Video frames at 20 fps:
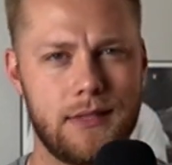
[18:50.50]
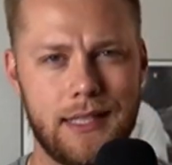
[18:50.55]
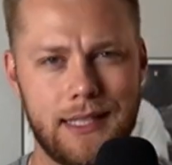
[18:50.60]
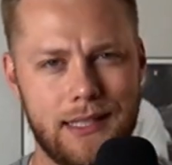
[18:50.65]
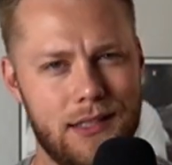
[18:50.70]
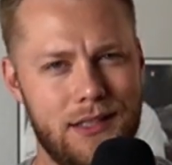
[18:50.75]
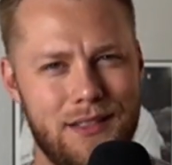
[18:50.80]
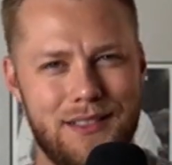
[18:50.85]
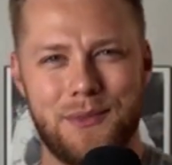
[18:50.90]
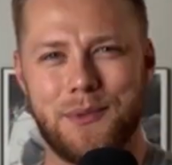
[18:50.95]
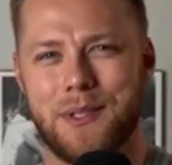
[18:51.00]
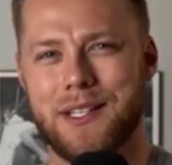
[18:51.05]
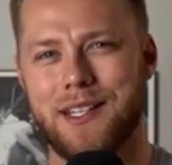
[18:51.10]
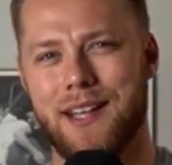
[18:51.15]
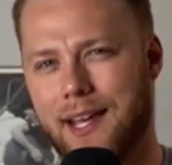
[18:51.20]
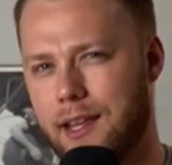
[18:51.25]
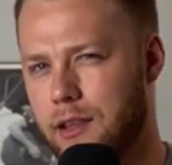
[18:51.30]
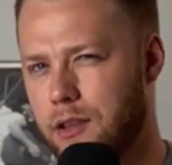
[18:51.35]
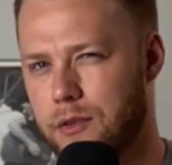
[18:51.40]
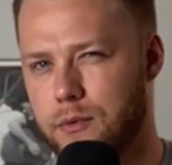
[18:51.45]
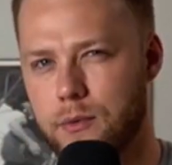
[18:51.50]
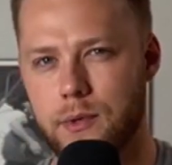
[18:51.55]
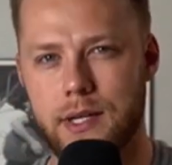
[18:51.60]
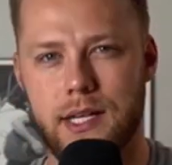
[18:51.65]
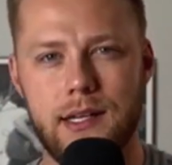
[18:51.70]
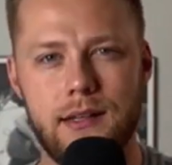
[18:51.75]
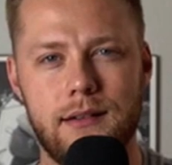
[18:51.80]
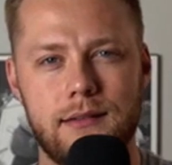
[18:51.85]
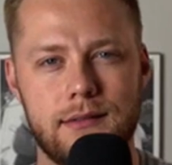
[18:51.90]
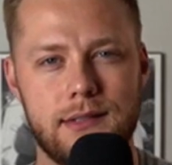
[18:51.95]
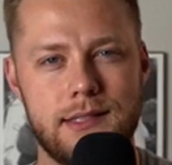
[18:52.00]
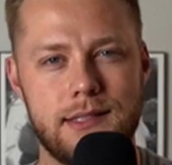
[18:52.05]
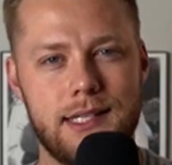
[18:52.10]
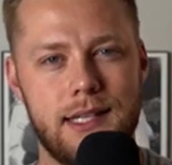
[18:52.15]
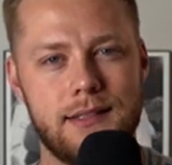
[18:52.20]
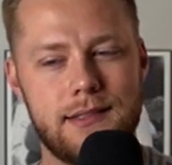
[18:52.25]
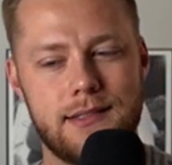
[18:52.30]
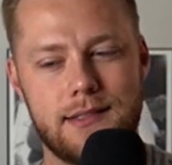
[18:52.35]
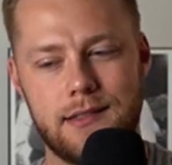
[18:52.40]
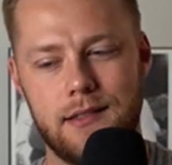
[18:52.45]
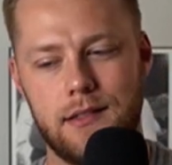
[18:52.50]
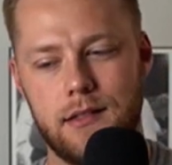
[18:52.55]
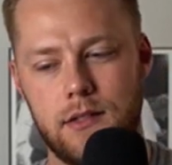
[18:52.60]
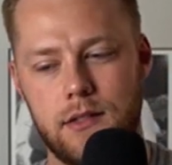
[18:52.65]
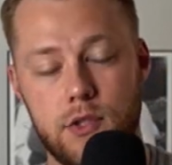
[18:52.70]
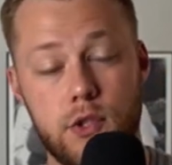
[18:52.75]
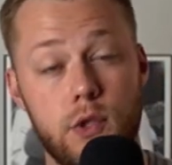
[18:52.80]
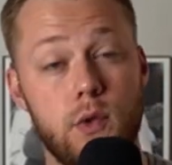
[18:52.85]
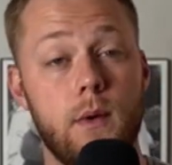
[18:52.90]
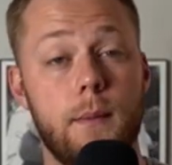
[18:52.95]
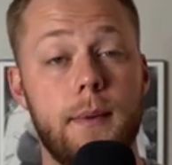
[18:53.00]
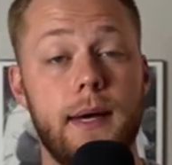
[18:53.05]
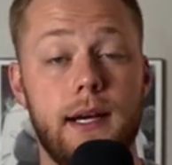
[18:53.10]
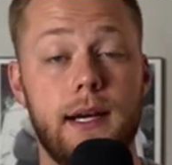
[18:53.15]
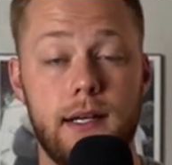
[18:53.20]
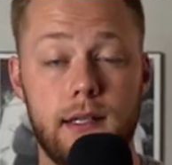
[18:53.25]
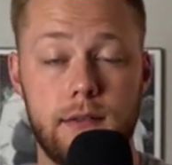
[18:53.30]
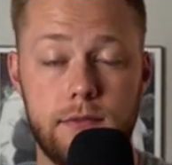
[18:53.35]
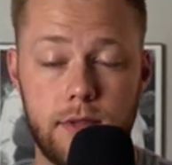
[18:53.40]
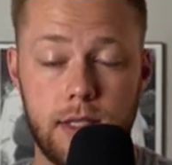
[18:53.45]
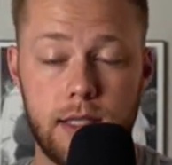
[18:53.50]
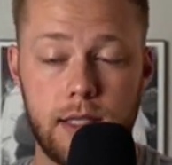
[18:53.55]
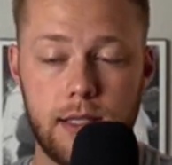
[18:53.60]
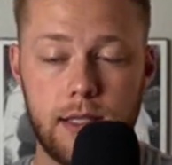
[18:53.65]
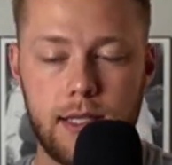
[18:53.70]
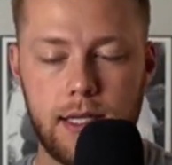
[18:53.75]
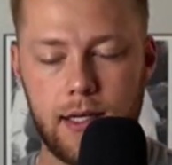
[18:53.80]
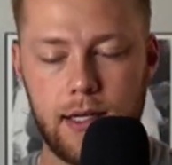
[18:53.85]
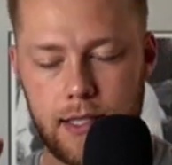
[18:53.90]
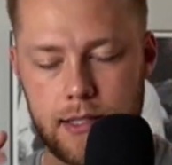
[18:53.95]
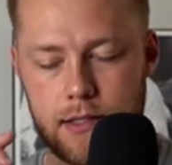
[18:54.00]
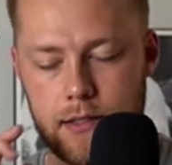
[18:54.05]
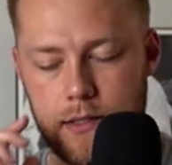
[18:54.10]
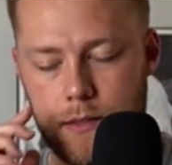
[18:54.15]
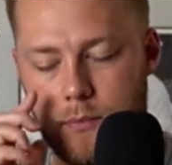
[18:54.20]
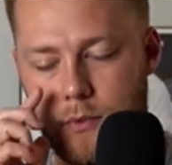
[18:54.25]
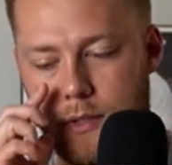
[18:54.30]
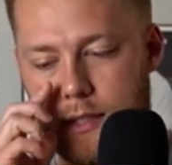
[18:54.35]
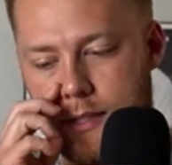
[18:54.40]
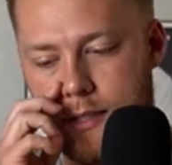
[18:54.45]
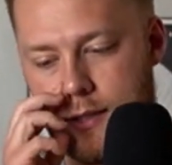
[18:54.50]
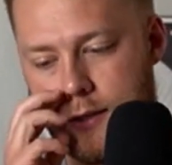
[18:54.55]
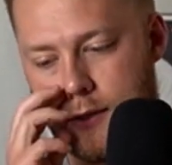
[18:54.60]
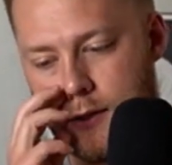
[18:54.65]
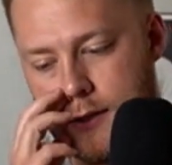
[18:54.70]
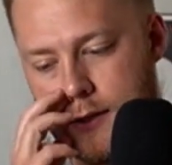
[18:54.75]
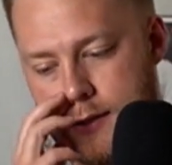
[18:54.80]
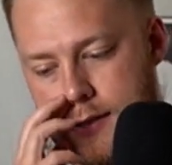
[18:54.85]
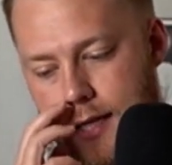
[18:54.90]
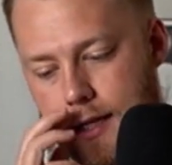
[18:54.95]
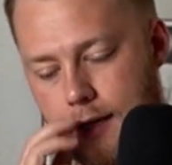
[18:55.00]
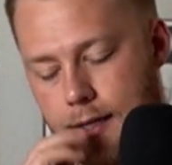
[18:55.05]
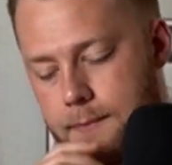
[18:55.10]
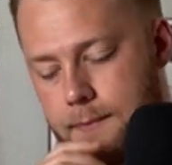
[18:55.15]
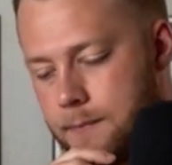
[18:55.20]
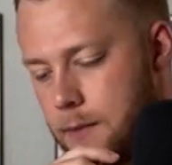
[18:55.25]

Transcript: you don't want 3, because that's too repetitive. I'll get to the point here in a second.